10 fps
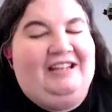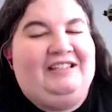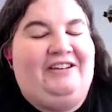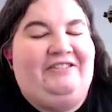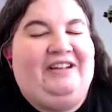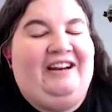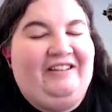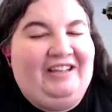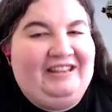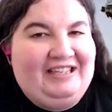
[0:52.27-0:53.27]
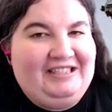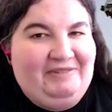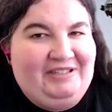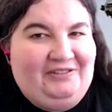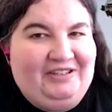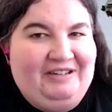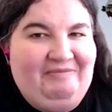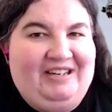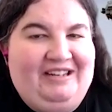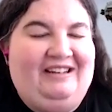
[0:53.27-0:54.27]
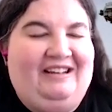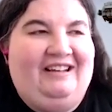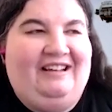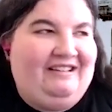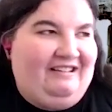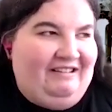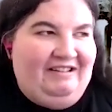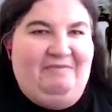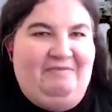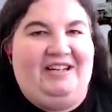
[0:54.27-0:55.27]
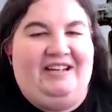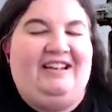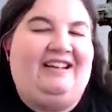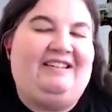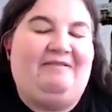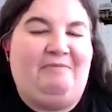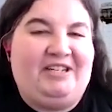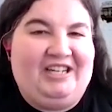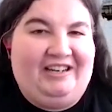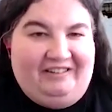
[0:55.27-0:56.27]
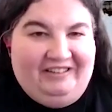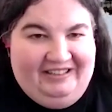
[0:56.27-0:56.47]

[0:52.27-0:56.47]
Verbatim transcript: So Caroline, thanks so much for coming uh, on my uh, on my channel.